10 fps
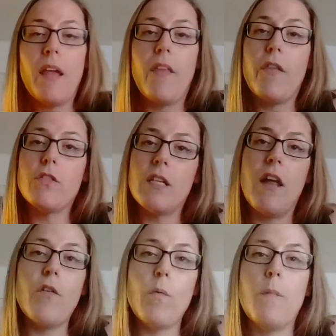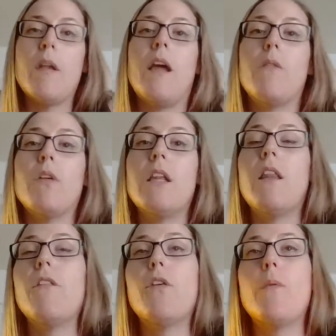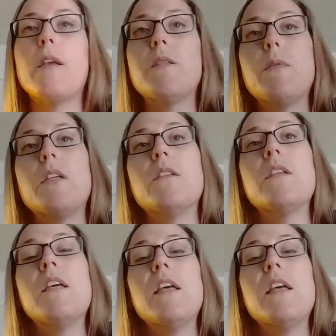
And then there's another woman, I really love her recipes.